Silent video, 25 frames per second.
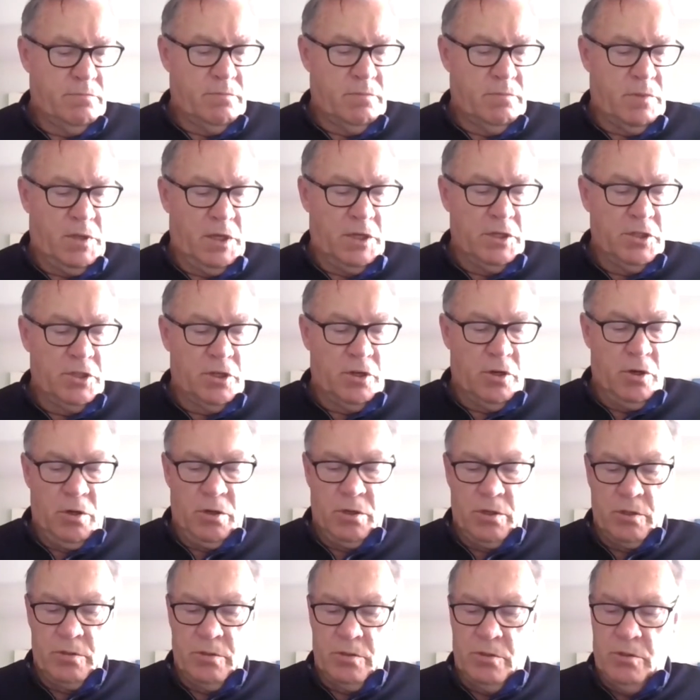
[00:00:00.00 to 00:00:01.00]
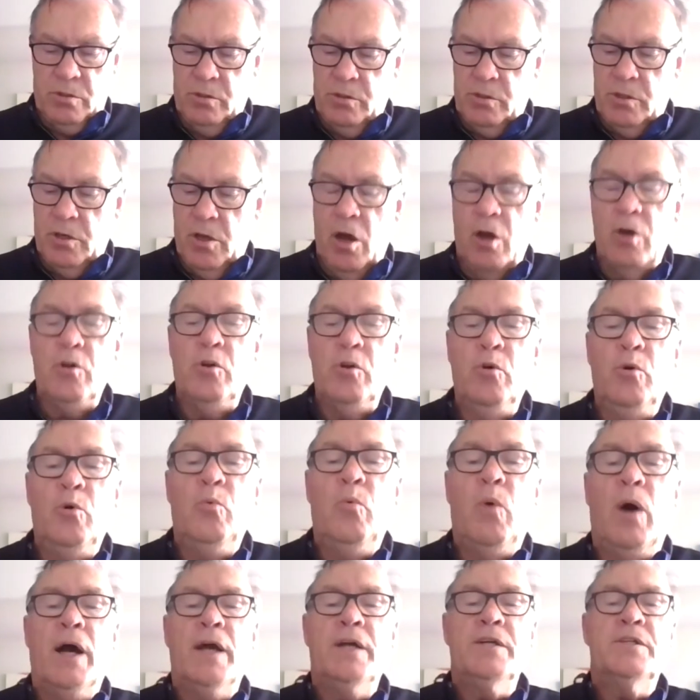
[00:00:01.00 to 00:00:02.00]
things are got to go your
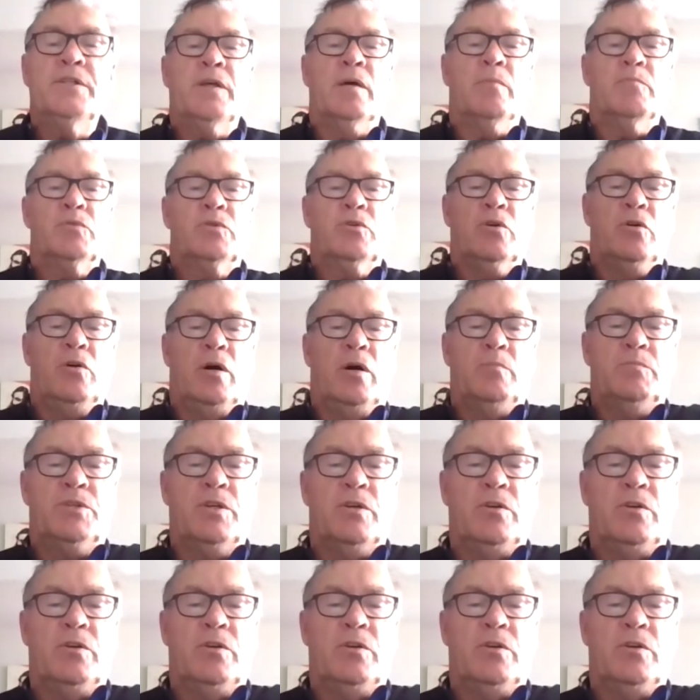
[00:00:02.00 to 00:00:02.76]
way sometimes.